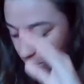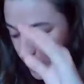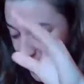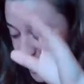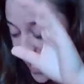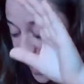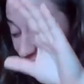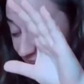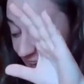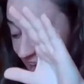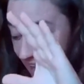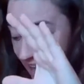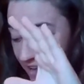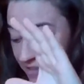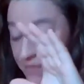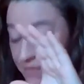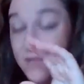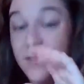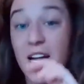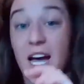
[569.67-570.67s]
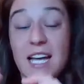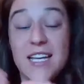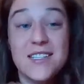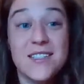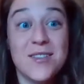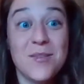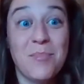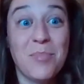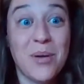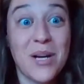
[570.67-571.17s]
We have a
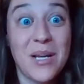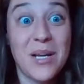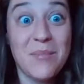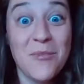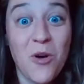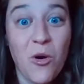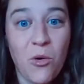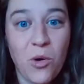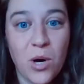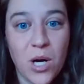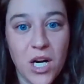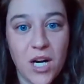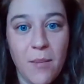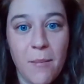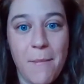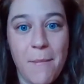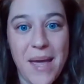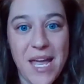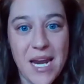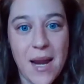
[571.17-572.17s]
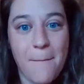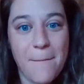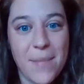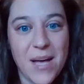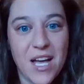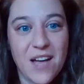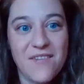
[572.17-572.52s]
Supreme Court made up